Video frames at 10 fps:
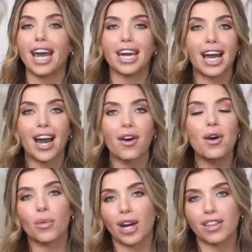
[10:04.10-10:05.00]
night out
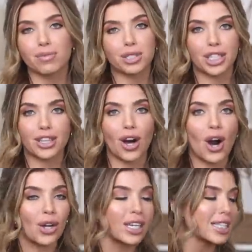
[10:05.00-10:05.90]
where they them during the
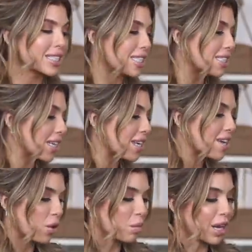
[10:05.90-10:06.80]
holiday season
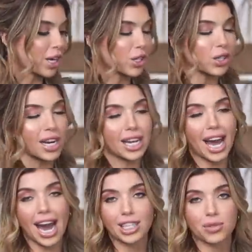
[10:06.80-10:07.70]
would make a great
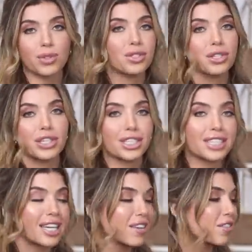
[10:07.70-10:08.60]
casual New Year's
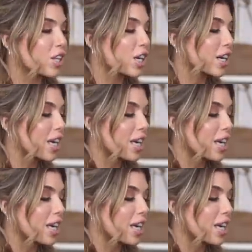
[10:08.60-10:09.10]
Eve look.